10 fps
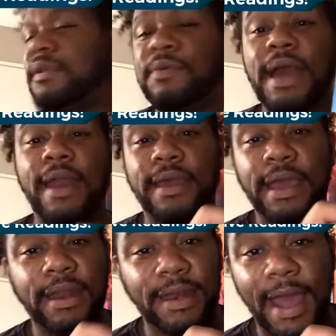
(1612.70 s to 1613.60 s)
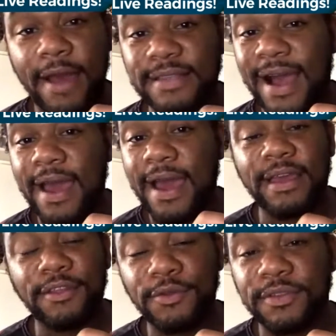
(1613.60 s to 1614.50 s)
We got a kid in the house. I got to
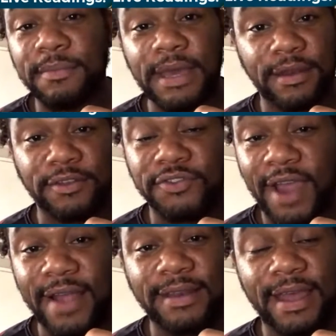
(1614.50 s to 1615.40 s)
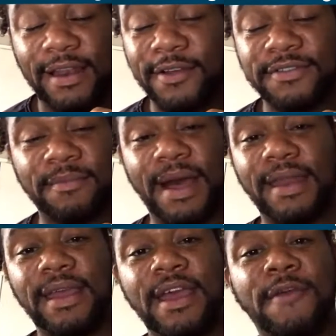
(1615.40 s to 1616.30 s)
get used to being distracted. Hello,
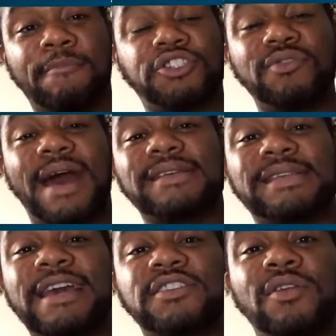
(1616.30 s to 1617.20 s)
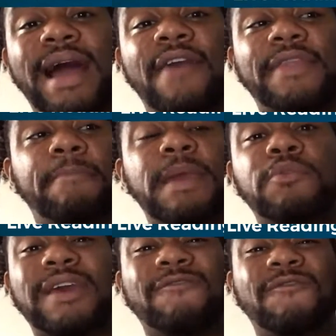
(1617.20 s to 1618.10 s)
somebody. But you got to say it so loud that people
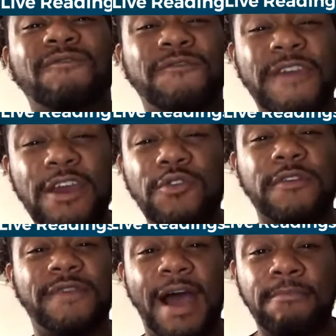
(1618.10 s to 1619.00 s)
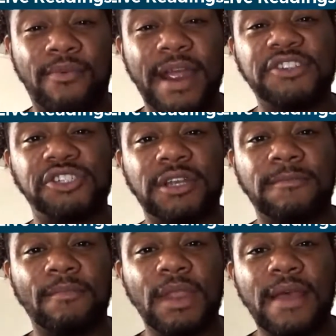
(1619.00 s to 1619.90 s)
can feel the vibration.
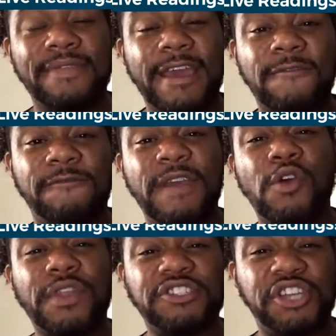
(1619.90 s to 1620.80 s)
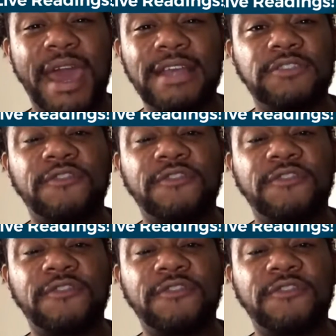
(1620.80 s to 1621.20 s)
They can feel the change